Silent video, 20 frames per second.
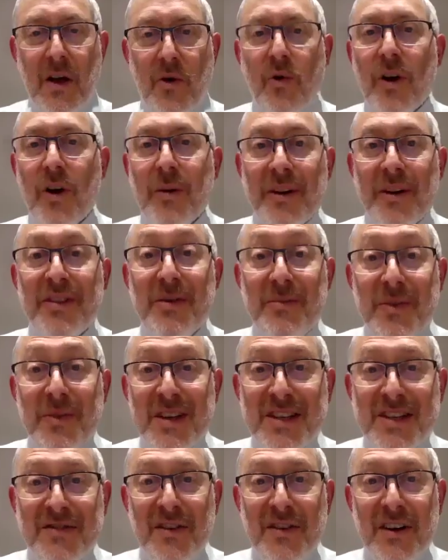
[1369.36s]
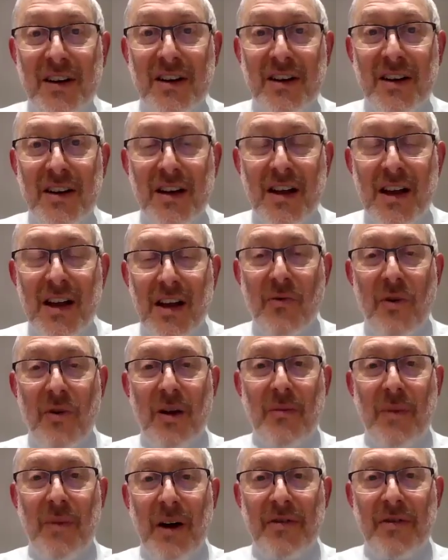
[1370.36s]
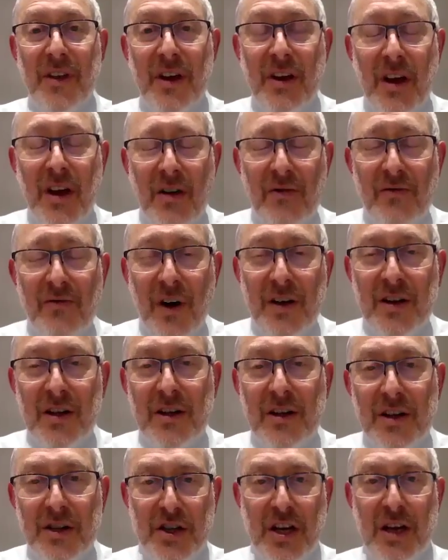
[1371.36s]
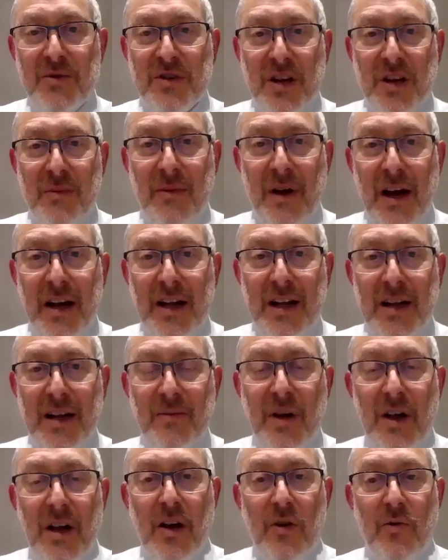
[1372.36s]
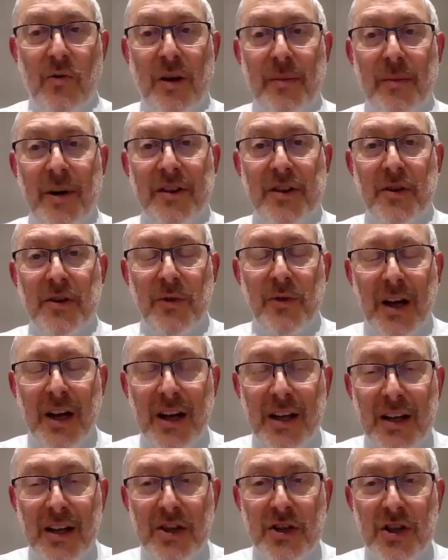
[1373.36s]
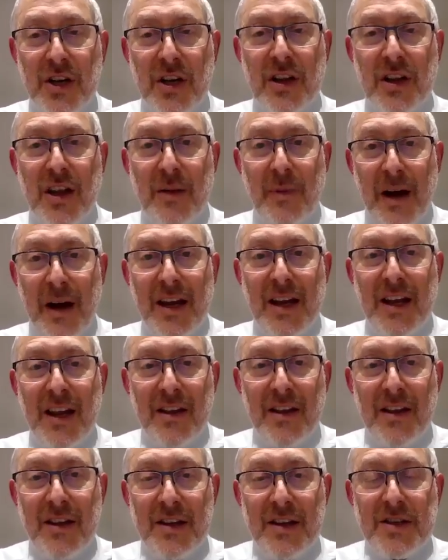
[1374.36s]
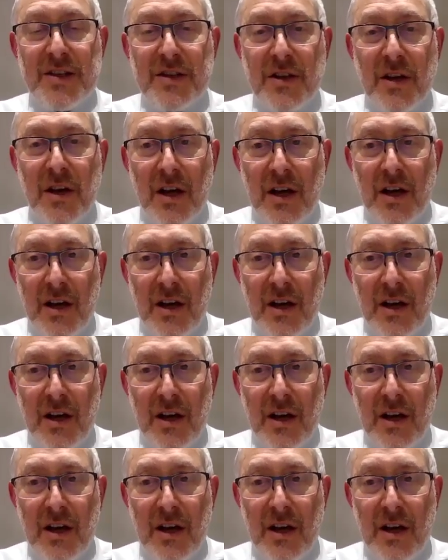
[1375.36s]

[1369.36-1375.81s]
What about the mitzvah? What about the kavana l'shem shamayim? What about the recognition that by eating this